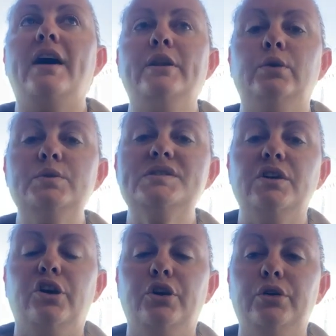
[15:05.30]
that
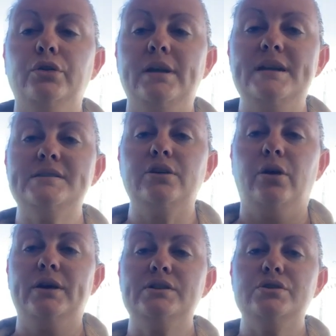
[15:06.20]
also is
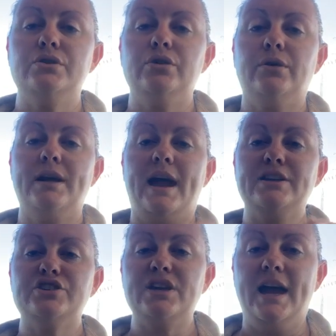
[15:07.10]
going to
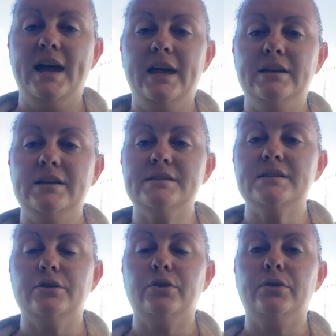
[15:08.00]
create shade. It's
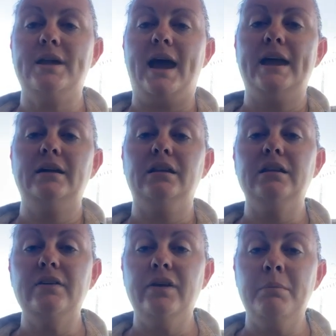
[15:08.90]
going to create a
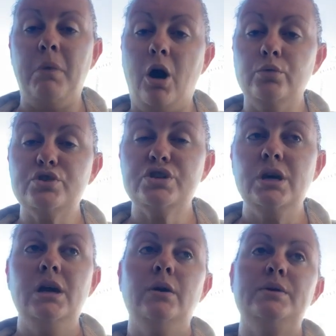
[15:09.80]
living mulch,
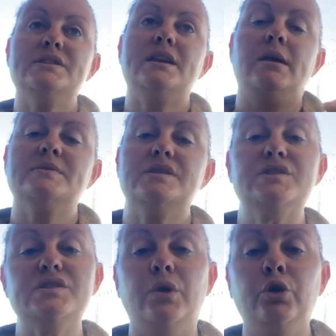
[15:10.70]
which keeps the
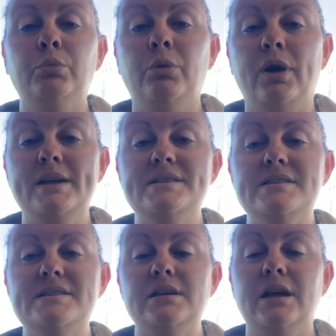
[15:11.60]
soil
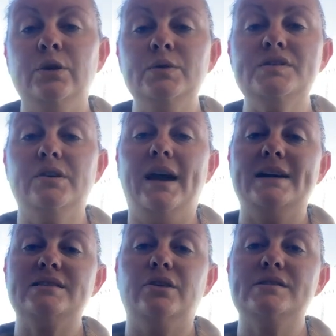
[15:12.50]
moist. It also,
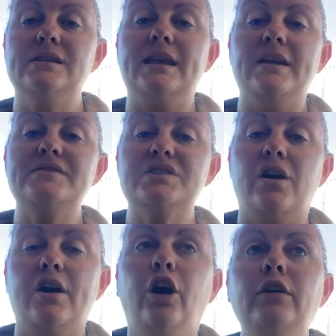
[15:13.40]
as those leaves
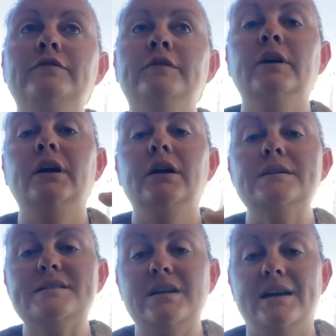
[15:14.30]
die off,
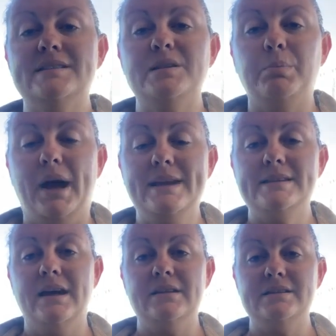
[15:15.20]
starts to break
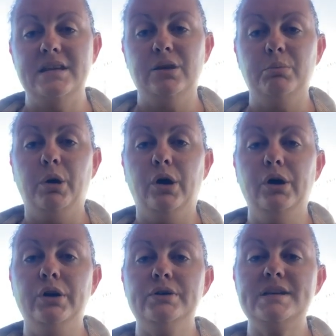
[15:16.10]
down and
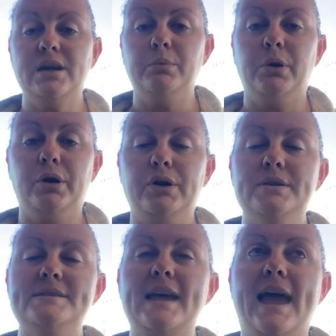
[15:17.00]

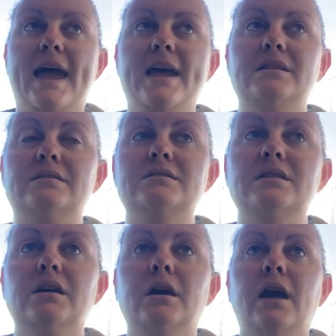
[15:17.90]
decompose and